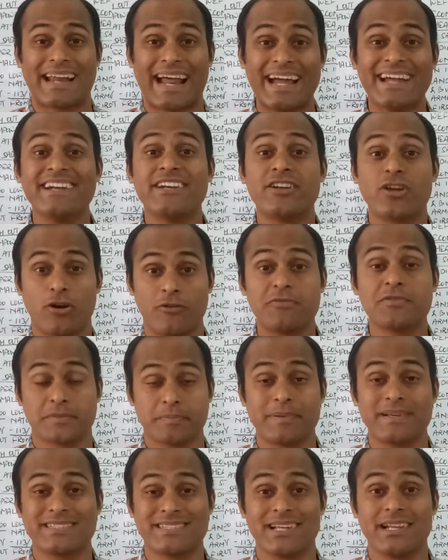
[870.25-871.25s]
right of
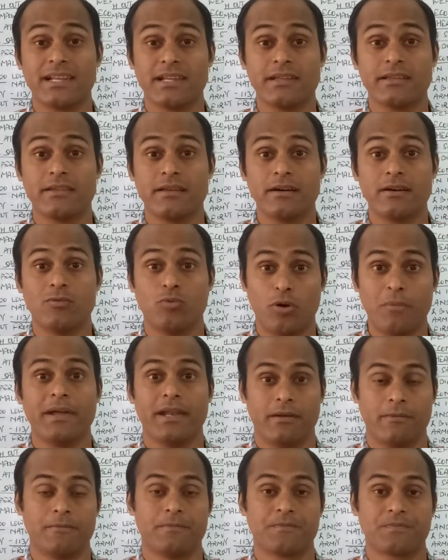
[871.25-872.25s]
especially the
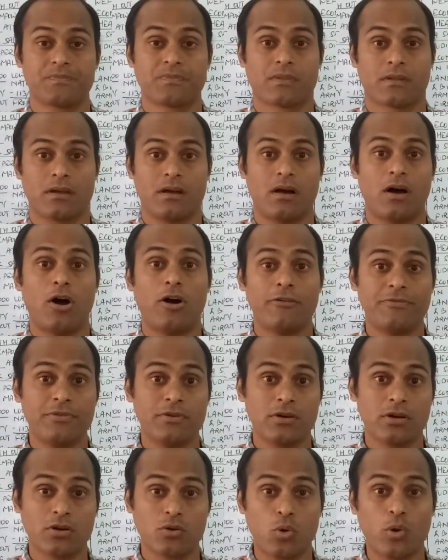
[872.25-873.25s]
women
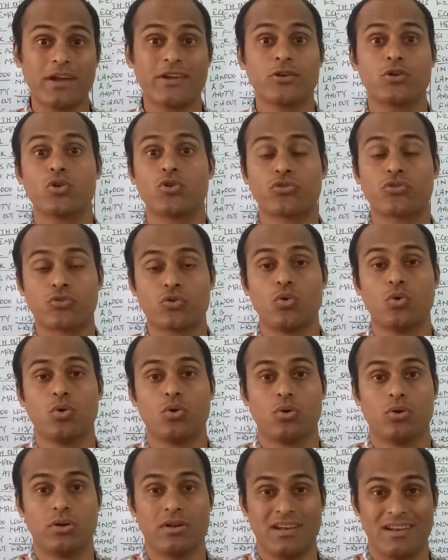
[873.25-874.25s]
of going to
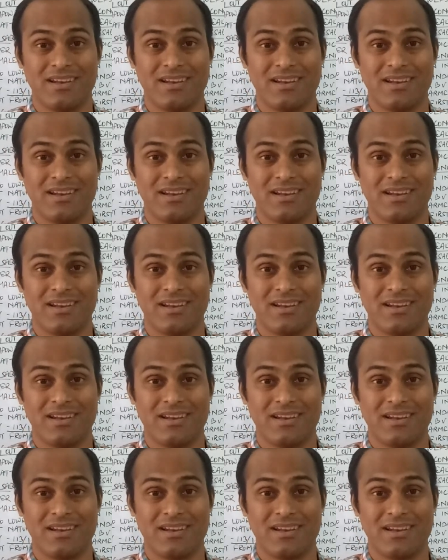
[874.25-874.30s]
school,